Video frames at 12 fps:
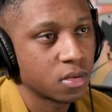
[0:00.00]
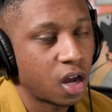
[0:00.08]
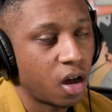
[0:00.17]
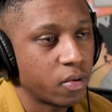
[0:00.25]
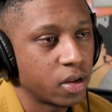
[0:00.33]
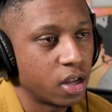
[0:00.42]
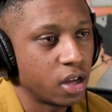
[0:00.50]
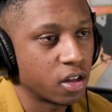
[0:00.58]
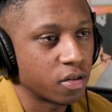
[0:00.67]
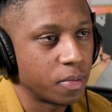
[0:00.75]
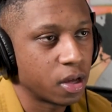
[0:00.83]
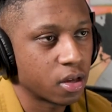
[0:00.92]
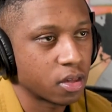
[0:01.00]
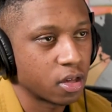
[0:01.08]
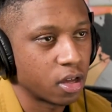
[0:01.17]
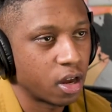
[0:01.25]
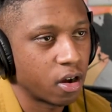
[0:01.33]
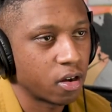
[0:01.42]
All we need is Mika's
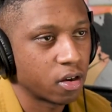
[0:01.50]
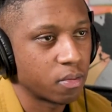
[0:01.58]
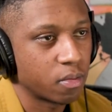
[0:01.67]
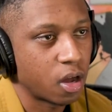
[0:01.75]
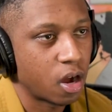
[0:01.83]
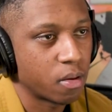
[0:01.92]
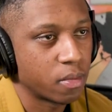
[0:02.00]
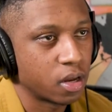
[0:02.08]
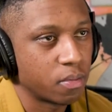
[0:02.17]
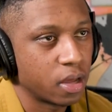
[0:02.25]
son Eren to, Armin,